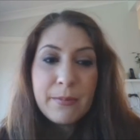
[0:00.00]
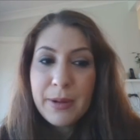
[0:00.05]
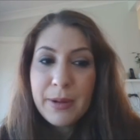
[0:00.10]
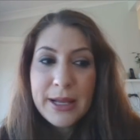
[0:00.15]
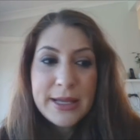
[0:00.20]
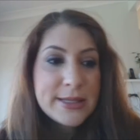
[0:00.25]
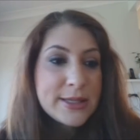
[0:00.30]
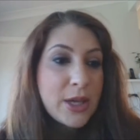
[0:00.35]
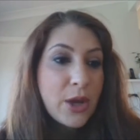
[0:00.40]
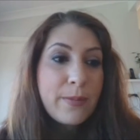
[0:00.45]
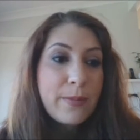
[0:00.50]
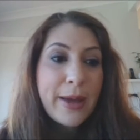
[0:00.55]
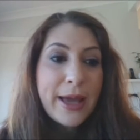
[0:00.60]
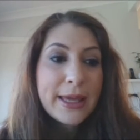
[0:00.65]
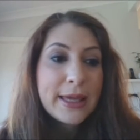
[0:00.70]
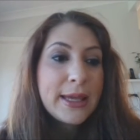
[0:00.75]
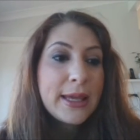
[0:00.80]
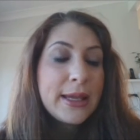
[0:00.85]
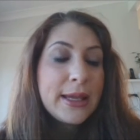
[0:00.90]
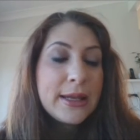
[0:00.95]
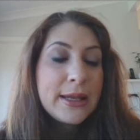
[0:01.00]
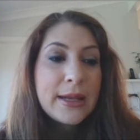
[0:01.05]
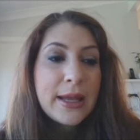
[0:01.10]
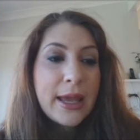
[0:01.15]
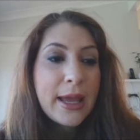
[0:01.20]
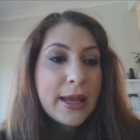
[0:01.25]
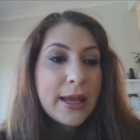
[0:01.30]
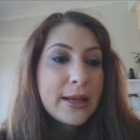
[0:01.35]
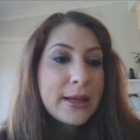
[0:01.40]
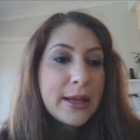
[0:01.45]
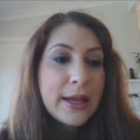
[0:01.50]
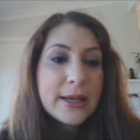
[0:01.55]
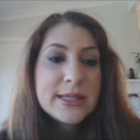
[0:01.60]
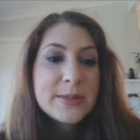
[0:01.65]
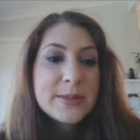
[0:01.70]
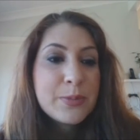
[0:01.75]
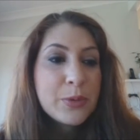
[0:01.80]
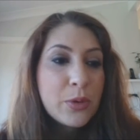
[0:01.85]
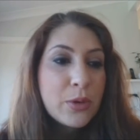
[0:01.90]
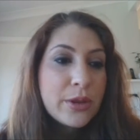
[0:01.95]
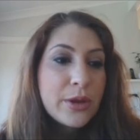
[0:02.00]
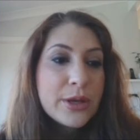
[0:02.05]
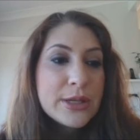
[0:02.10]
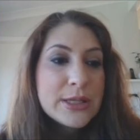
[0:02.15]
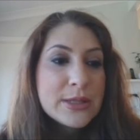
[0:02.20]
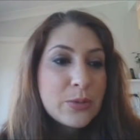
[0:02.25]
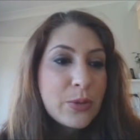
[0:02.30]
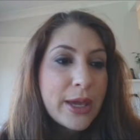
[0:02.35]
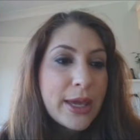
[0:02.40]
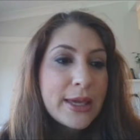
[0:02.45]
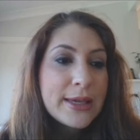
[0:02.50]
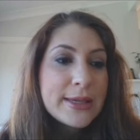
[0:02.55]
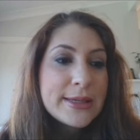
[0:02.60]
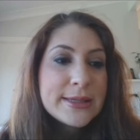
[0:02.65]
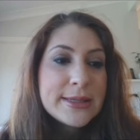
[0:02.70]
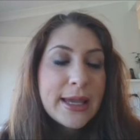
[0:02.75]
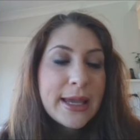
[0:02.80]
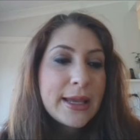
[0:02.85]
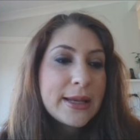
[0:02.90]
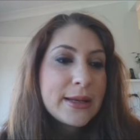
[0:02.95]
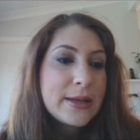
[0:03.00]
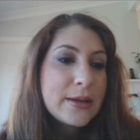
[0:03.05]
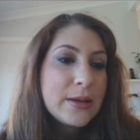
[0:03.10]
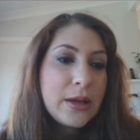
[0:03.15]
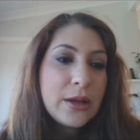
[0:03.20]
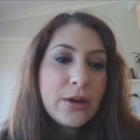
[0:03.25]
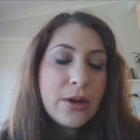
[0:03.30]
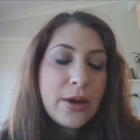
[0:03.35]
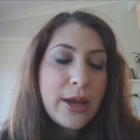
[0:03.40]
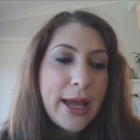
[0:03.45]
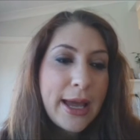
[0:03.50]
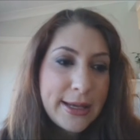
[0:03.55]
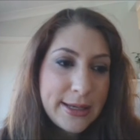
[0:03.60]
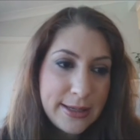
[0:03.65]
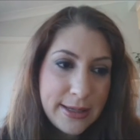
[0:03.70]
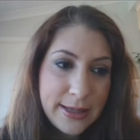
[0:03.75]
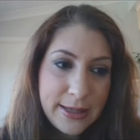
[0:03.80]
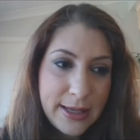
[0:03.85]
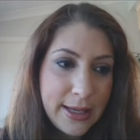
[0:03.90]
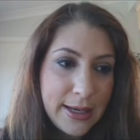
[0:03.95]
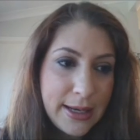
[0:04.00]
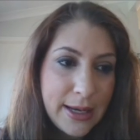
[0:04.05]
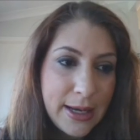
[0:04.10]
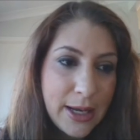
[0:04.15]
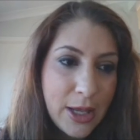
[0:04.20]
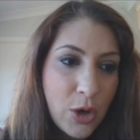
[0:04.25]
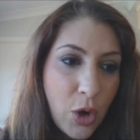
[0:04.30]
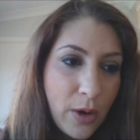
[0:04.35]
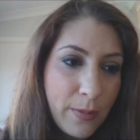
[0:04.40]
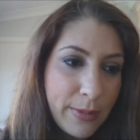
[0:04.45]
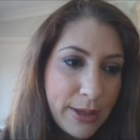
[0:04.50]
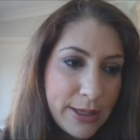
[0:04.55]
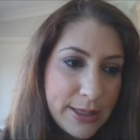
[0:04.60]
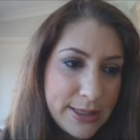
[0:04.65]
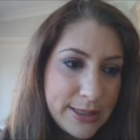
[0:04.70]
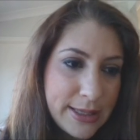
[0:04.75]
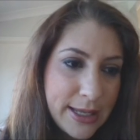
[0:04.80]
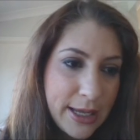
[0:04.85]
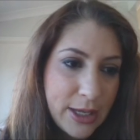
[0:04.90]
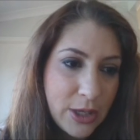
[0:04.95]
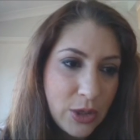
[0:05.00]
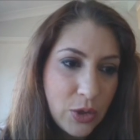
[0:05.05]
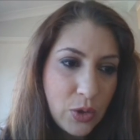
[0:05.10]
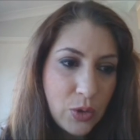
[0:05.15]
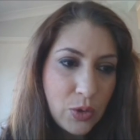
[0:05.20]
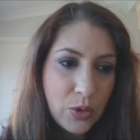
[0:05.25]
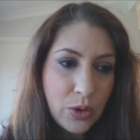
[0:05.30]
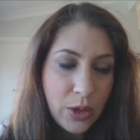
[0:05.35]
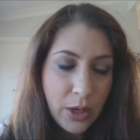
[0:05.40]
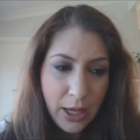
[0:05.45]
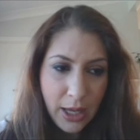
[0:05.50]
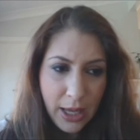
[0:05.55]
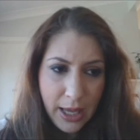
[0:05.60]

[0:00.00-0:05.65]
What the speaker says: please go back in and explore those weeks and, add in any comments that you